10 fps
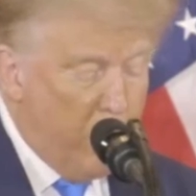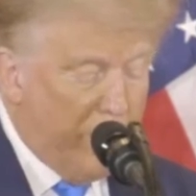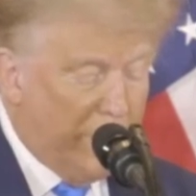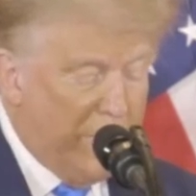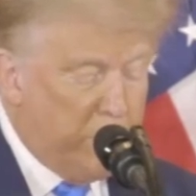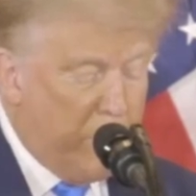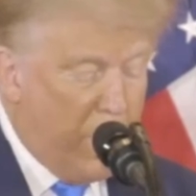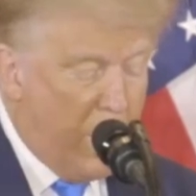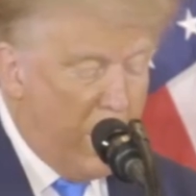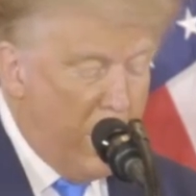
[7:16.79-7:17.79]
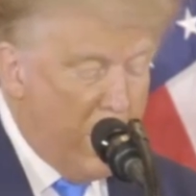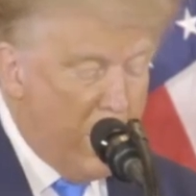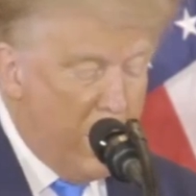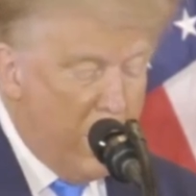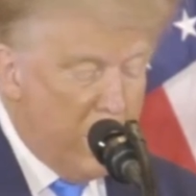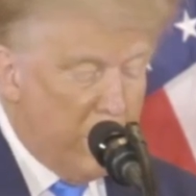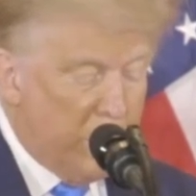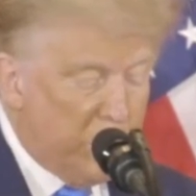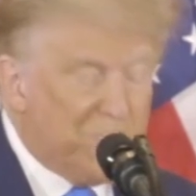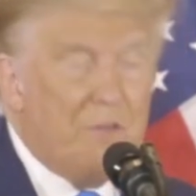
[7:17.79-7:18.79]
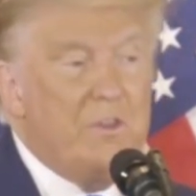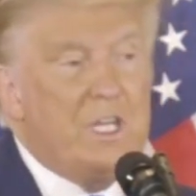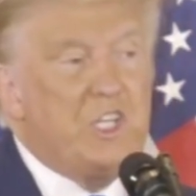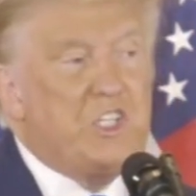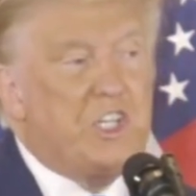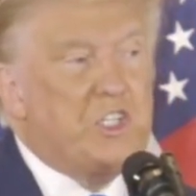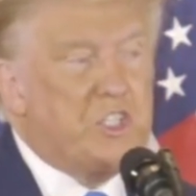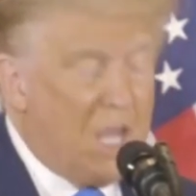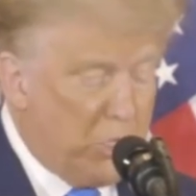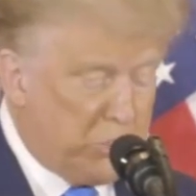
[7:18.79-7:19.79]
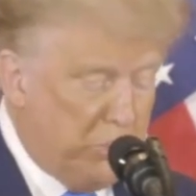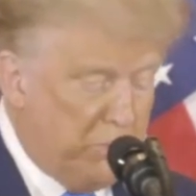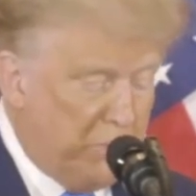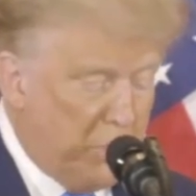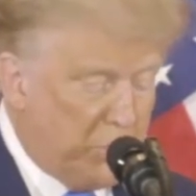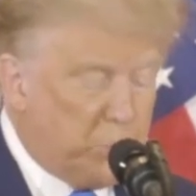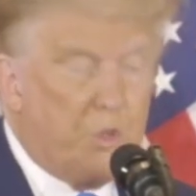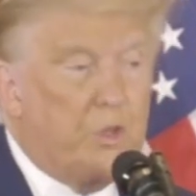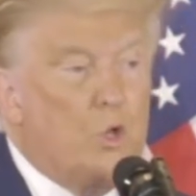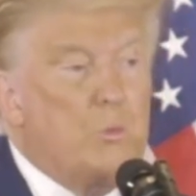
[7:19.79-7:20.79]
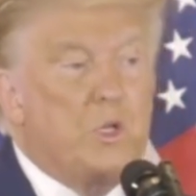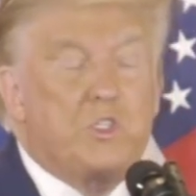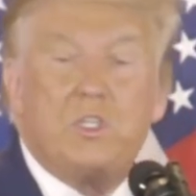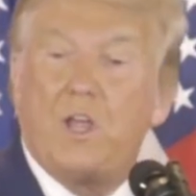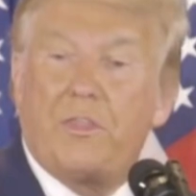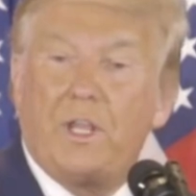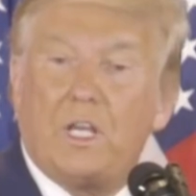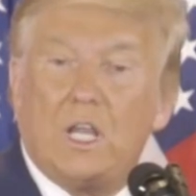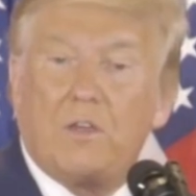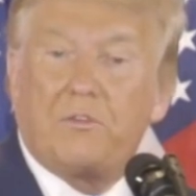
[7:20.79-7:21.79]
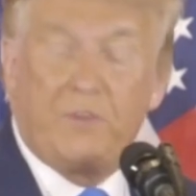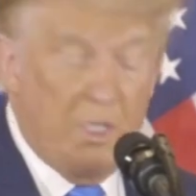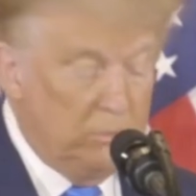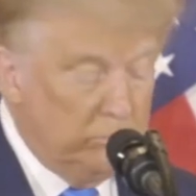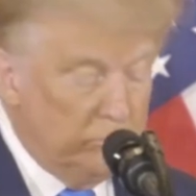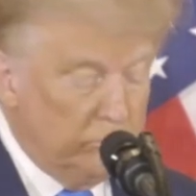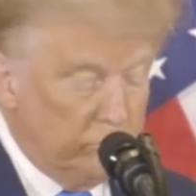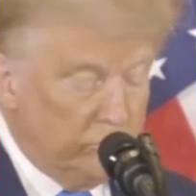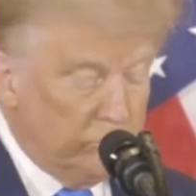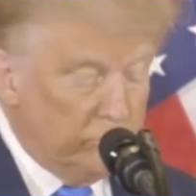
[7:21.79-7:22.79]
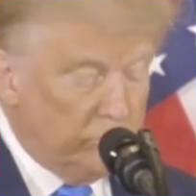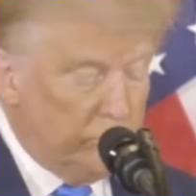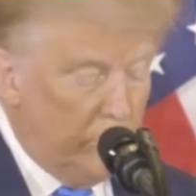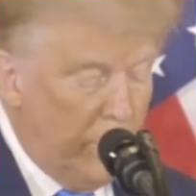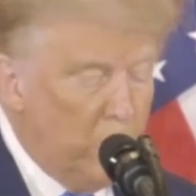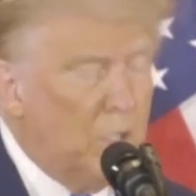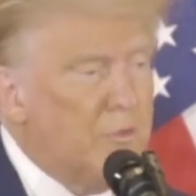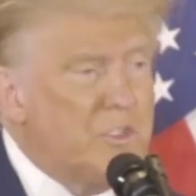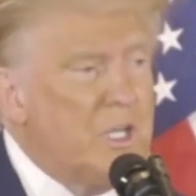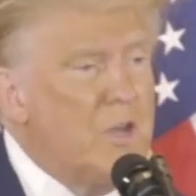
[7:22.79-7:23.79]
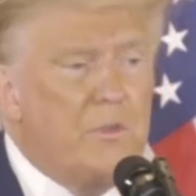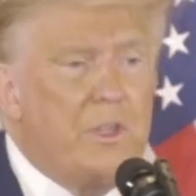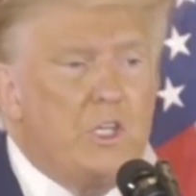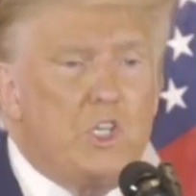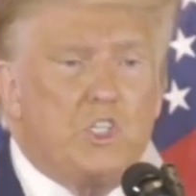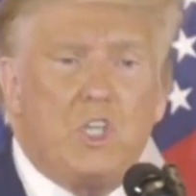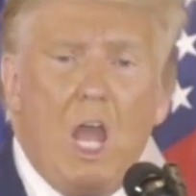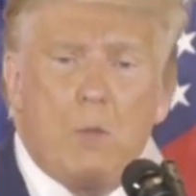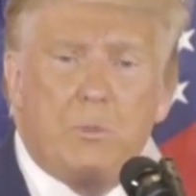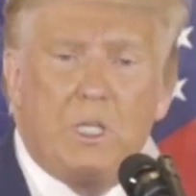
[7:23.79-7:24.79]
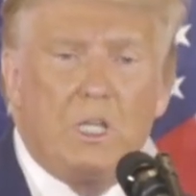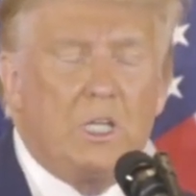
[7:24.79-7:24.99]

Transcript: We lead by 76,000 votes with almost nothing left. And all of a sudden, everything just stopped.